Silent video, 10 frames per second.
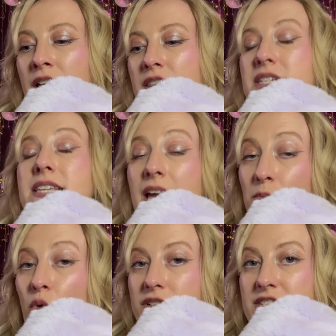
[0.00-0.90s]
the
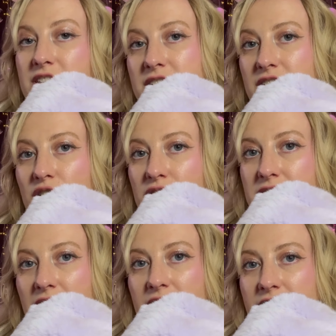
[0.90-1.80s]
same once this is all
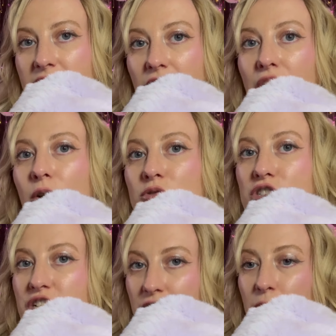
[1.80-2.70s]
said and done. I will
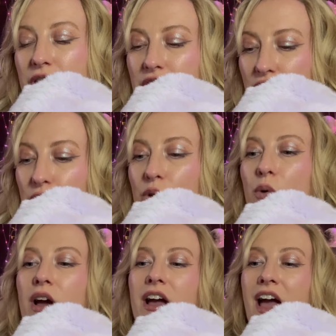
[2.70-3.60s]
share with you
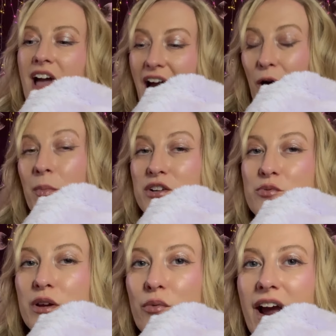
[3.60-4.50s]
how much
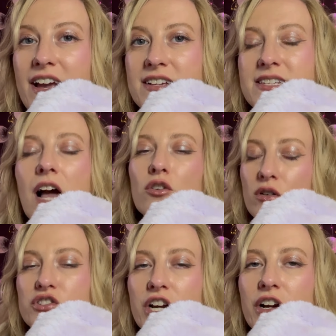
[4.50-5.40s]
we raise.
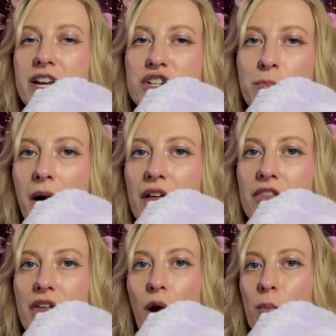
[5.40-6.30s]
I'll share each
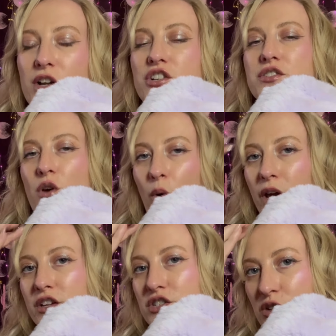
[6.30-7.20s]
month how much is
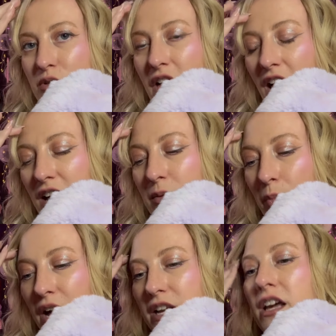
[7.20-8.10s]
going to that,
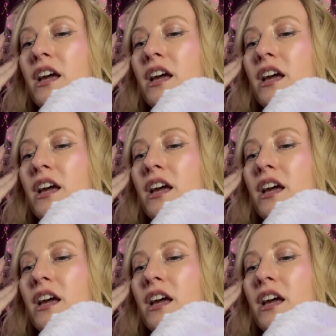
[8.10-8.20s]
but